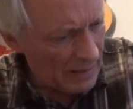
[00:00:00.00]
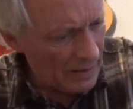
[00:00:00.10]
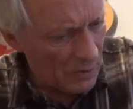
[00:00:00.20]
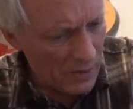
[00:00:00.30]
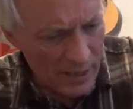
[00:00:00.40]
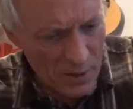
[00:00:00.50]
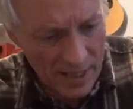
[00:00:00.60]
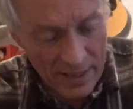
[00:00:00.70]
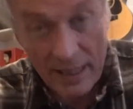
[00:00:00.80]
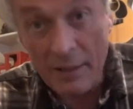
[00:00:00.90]
all those
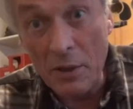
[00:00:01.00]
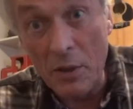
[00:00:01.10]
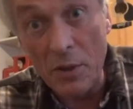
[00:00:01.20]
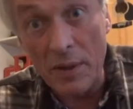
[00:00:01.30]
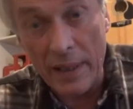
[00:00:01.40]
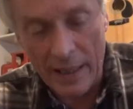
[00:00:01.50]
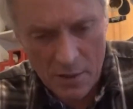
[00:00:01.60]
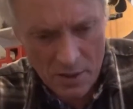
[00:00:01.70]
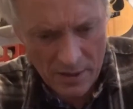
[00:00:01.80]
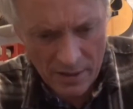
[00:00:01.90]
other good
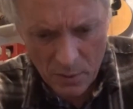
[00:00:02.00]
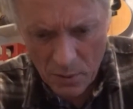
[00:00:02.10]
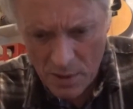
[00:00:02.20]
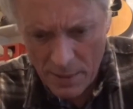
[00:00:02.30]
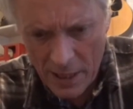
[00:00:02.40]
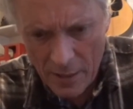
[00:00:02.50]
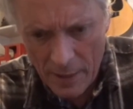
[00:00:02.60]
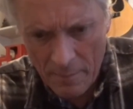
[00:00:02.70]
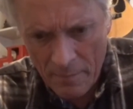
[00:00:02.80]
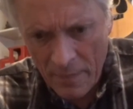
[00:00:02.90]
things that I ought to be
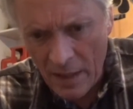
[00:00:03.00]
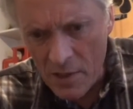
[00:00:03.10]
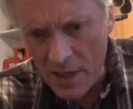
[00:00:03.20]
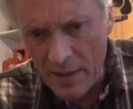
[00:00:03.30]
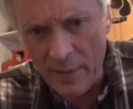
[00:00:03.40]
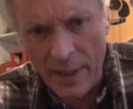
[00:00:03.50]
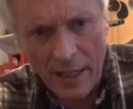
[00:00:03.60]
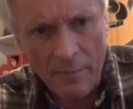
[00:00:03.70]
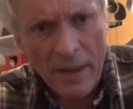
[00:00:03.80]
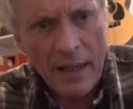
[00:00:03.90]
doing. So there we
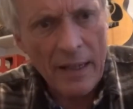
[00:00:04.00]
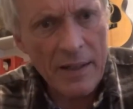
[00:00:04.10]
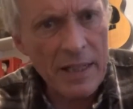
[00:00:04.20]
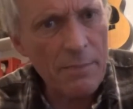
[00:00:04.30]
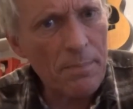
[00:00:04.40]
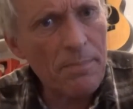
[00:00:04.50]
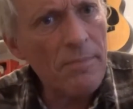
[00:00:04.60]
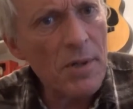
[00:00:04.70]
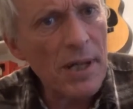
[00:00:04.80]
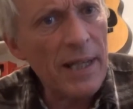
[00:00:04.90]
are. I did
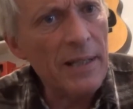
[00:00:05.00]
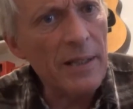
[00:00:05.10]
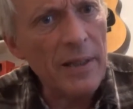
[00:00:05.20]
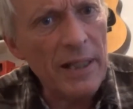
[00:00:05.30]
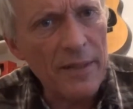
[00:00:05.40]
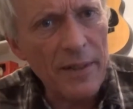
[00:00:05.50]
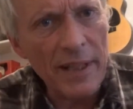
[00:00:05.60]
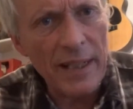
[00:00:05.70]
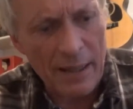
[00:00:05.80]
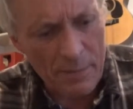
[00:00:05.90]
say that I'd give a
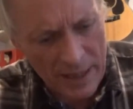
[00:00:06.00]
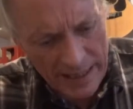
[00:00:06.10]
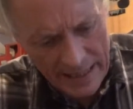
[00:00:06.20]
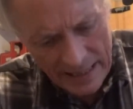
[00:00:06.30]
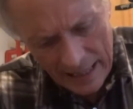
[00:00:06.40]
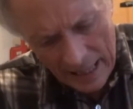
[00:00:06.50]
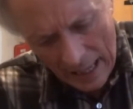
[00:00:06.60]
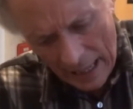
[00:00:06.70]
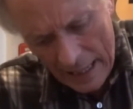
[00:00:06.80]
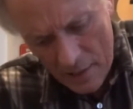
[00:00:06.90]
little update.
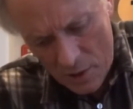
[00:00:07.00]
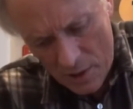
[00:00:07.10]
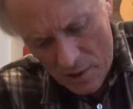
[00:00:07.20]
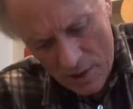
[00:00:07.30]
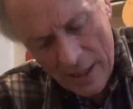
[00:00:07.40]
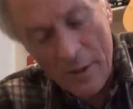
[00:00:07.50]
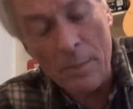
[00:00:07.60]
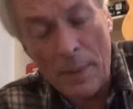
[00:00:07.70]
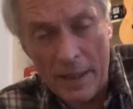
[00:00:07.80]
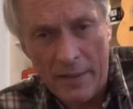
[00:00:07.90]
It's a
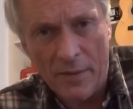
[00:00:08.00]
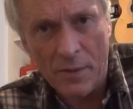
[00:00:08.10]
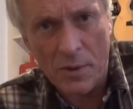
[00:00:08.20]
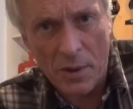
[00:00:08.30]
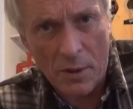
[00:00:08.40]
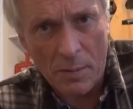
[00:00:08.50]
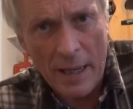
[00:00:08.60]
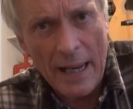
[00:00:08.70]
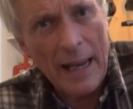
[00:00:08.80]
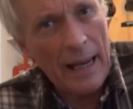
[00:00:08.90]
slow, painful job.
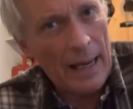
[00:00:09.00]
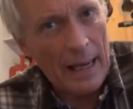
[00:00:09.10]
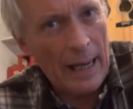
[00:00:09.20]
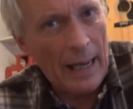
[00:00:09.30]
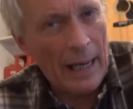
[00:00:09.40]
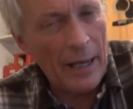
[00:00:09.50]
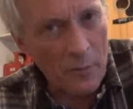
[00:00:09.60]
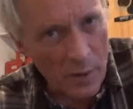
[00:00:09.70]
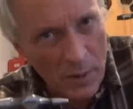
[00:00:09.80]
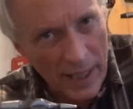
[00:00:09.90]

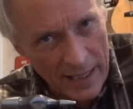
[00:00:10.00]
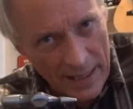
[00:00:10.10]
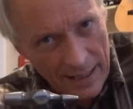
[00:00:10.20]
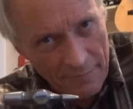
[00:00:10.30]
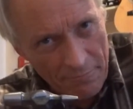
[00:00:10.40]
It will get done.